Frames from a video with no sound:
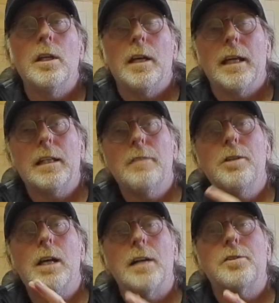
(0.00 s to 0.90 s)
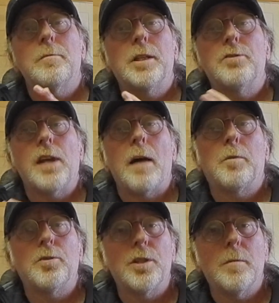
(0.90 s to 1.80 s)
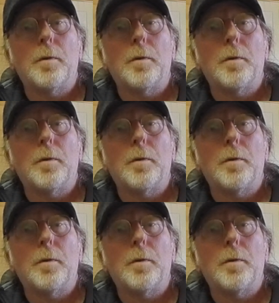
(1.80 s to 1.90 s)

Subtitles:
and give you guys some examples in the